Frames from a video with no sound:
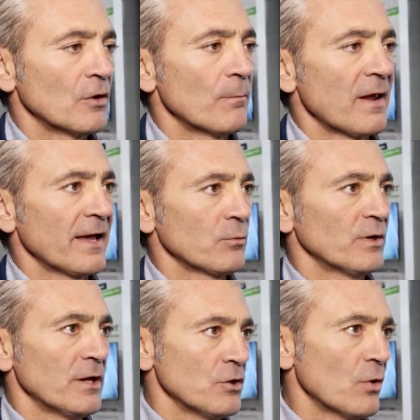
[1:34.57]
compliant
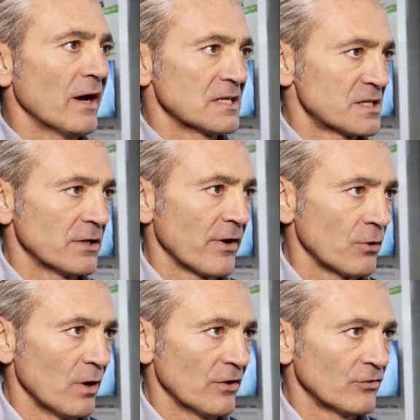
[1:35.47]
with the new IEC
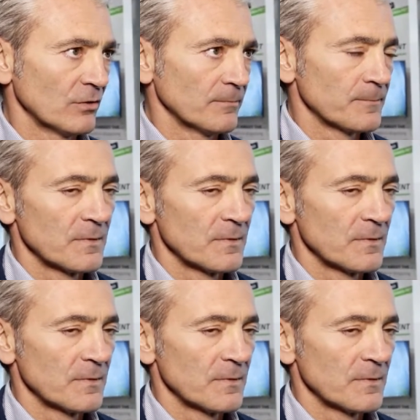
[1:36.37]
regulation.